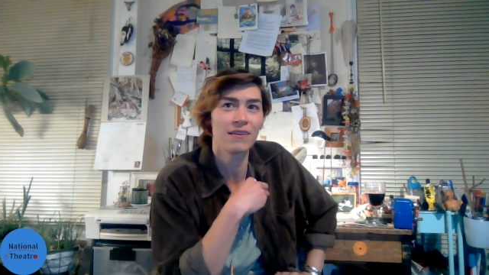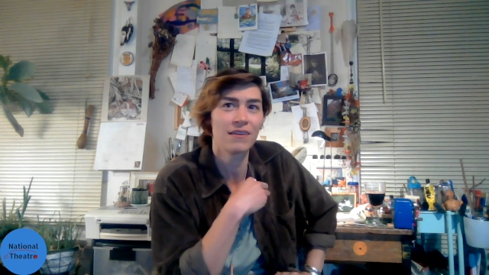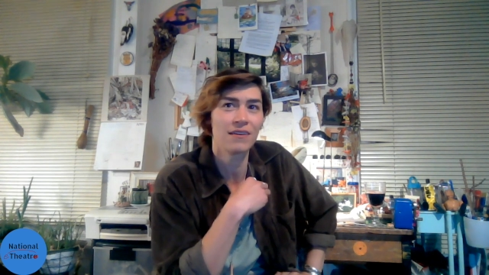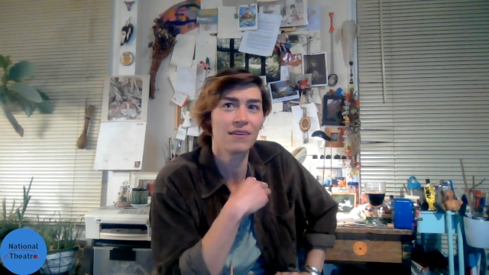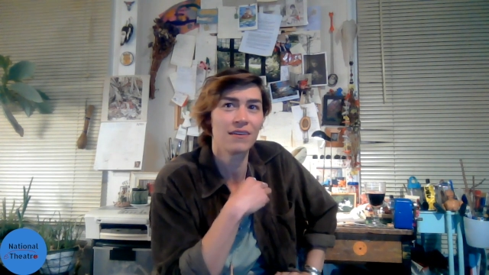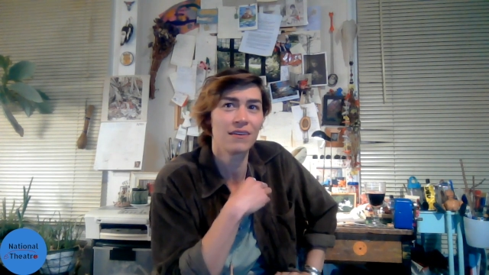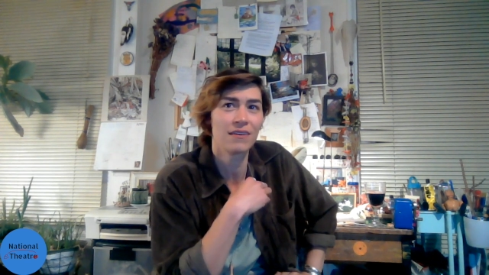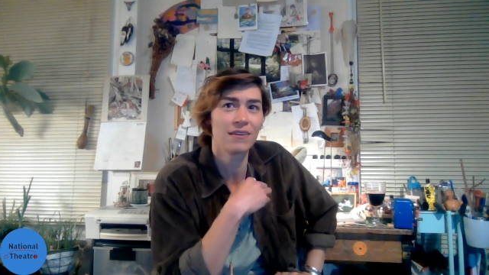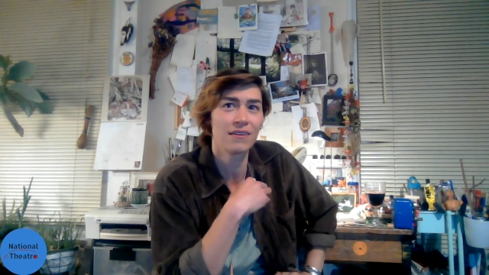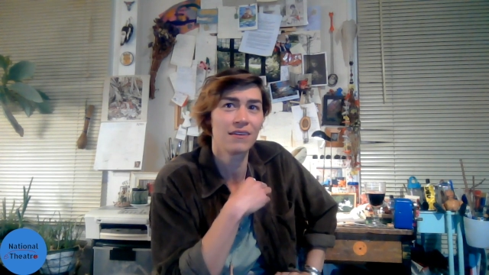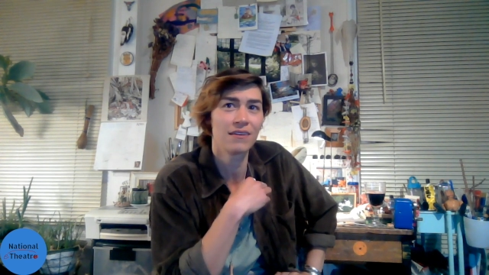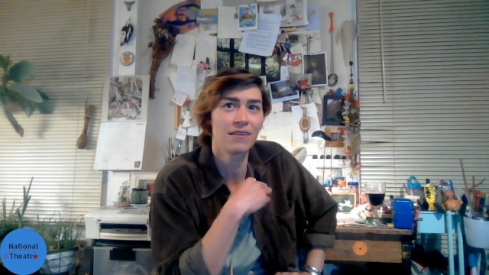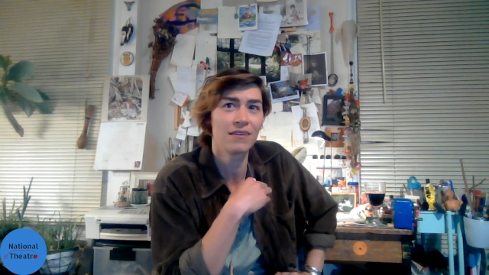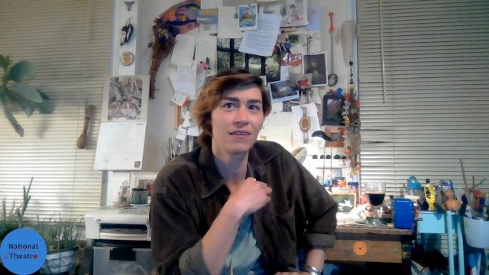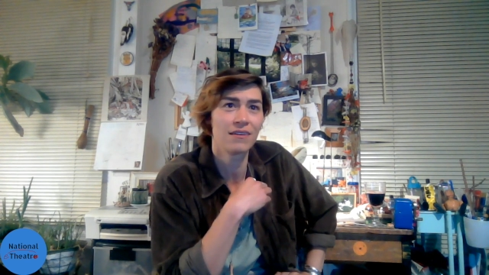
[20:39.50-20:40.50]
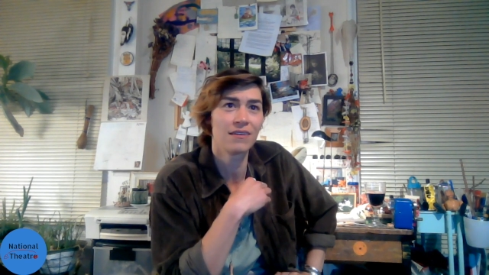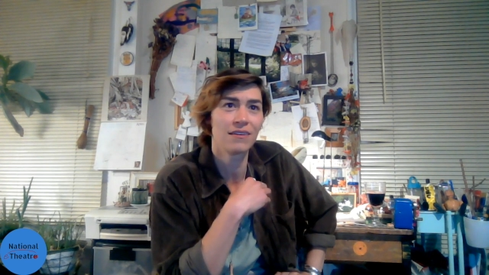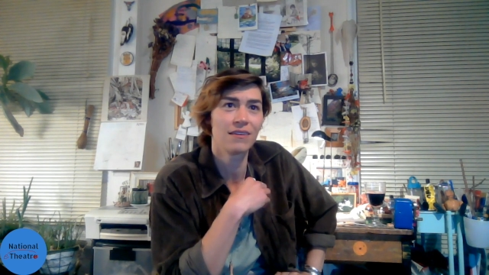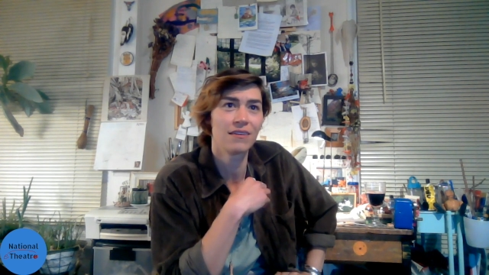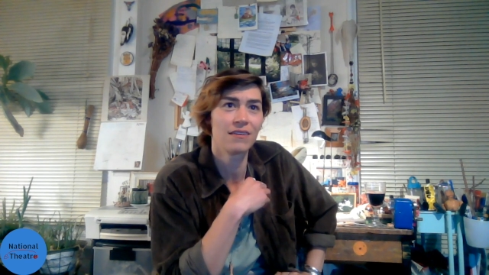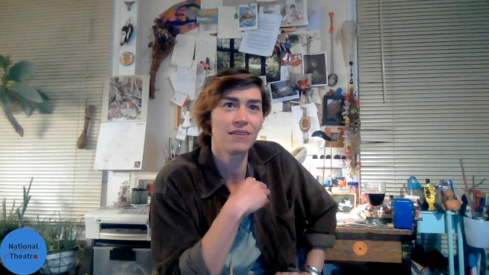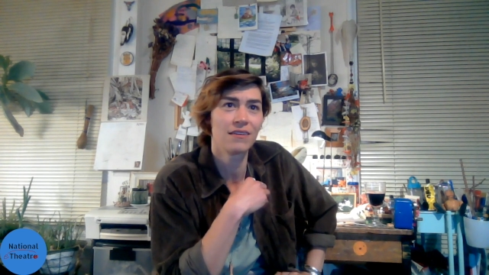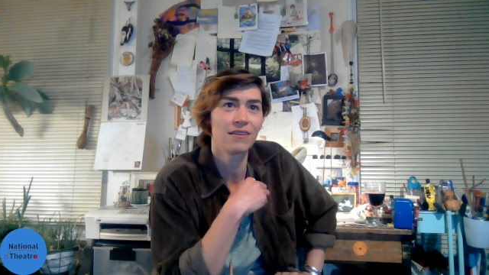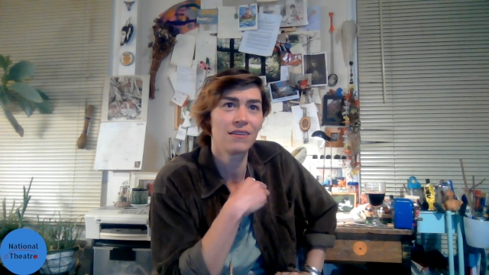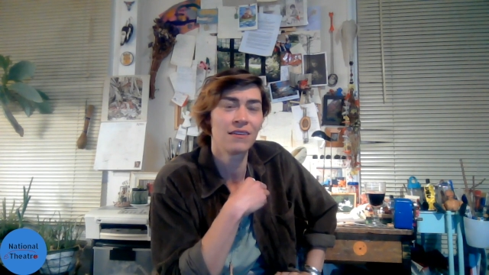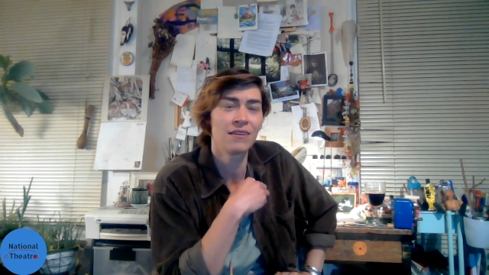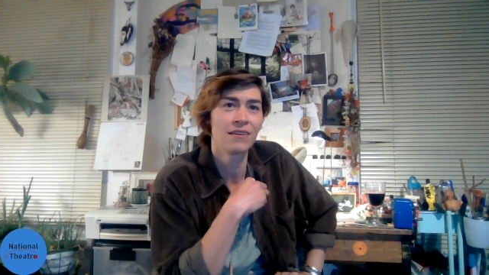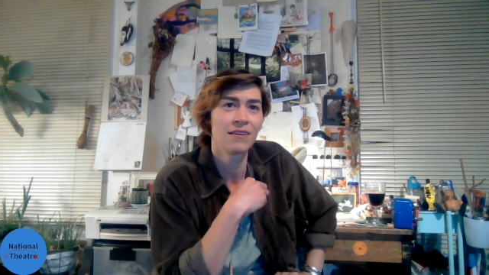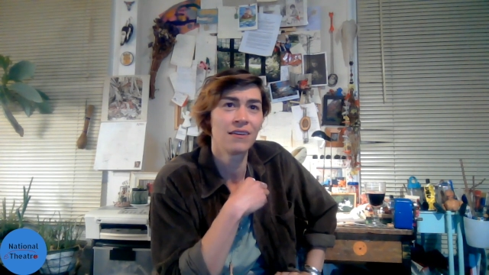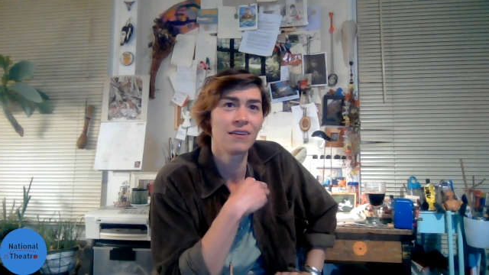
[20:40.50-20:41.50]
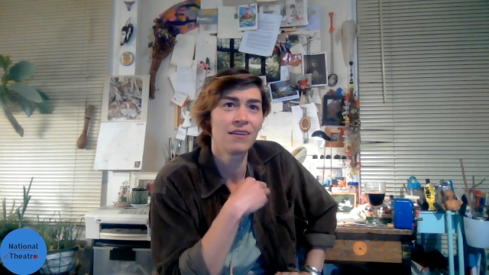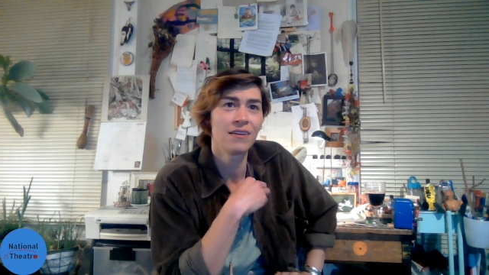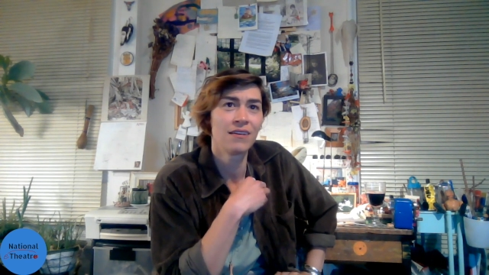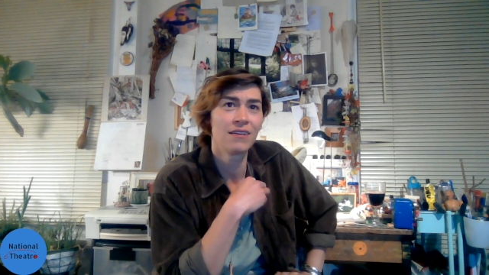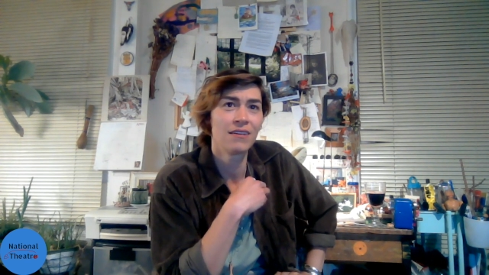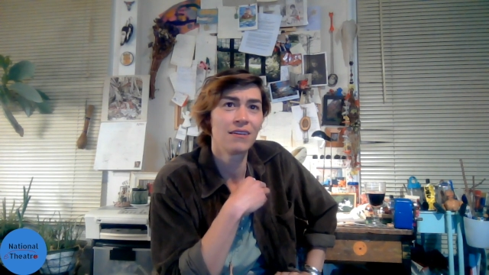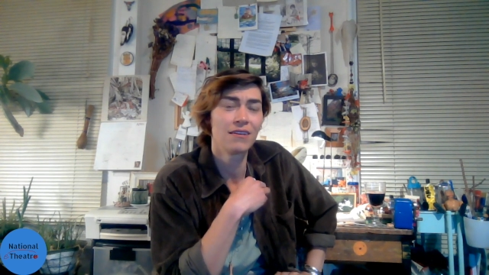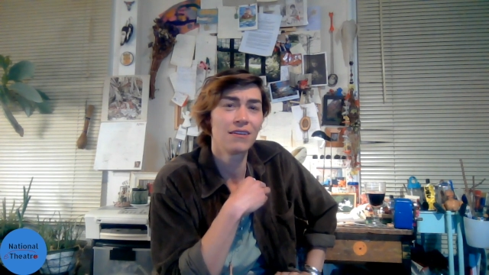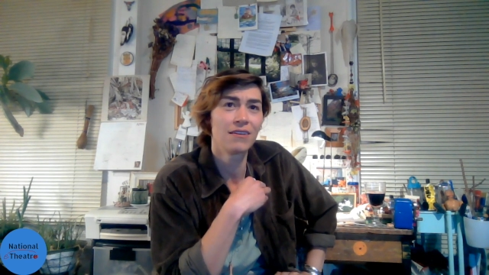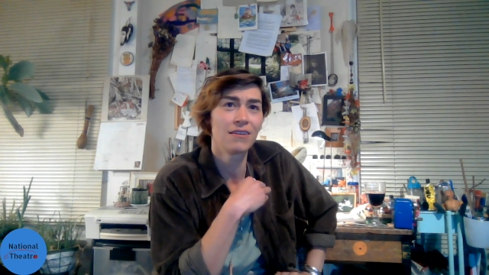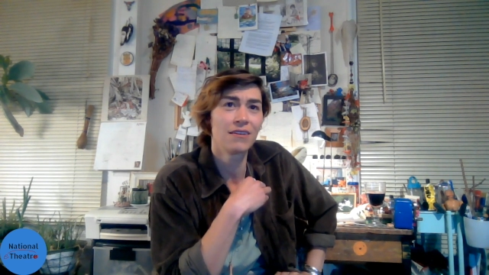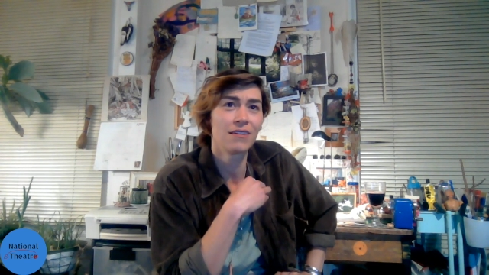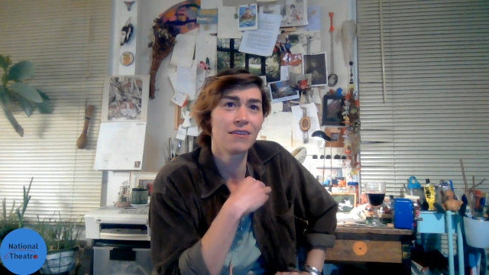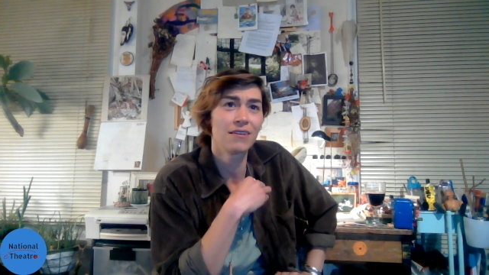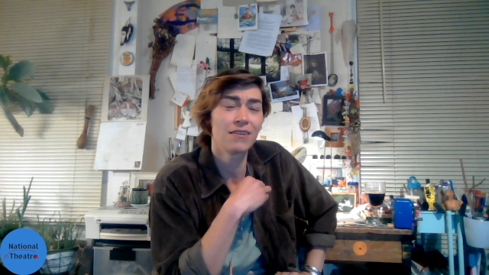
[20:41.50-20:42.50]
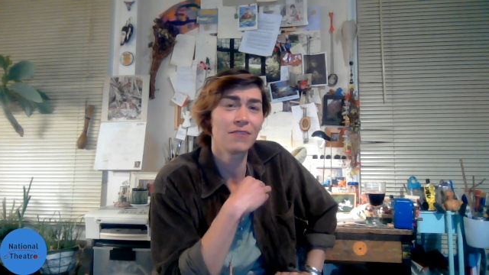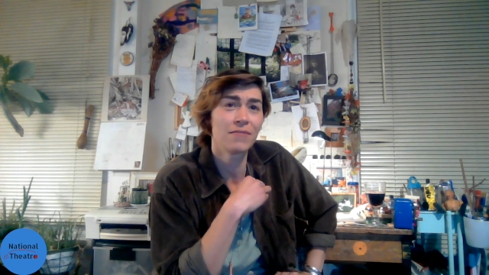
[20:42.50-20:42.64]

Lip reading: [no speech]